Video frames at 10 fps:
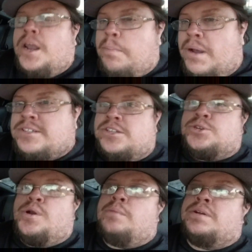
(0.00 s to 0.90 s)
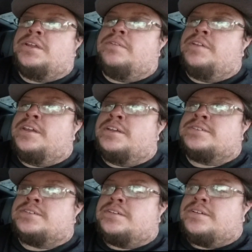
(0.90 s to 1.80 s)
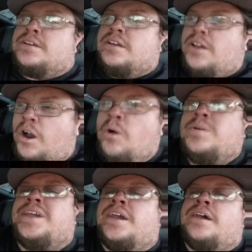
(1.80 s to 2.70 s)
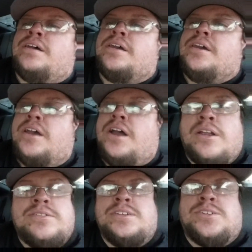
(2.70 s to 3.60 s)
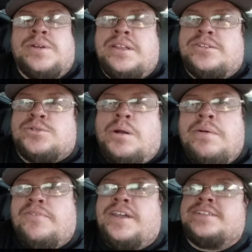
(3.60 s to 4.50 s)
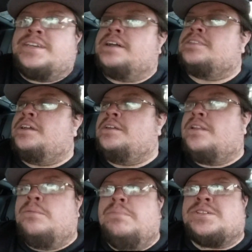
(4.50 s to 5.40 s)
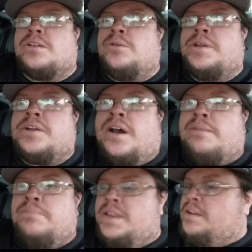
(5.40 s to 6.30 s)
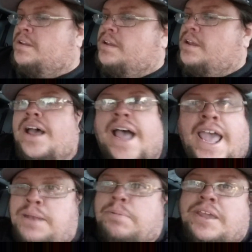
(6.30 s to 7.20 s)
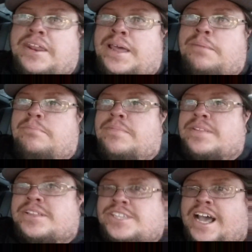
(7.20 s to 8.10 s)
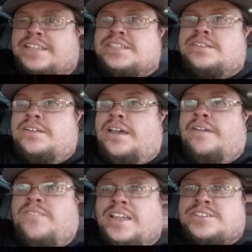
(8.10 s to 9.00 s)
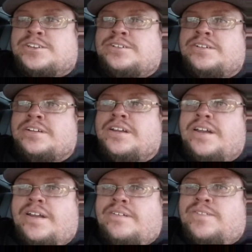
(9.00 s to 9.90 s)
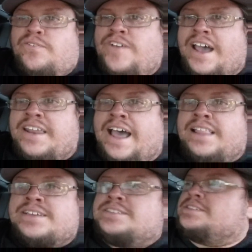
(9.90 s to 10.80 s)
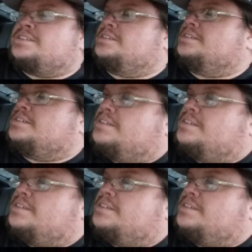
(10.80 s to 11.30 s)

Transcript: on a bunch of Troma DVDs. Oh yeah, is there any Troma fans out there? Mr. Lloyd Kaufman? I had to pick it up, The Toxic Avenger, for $5.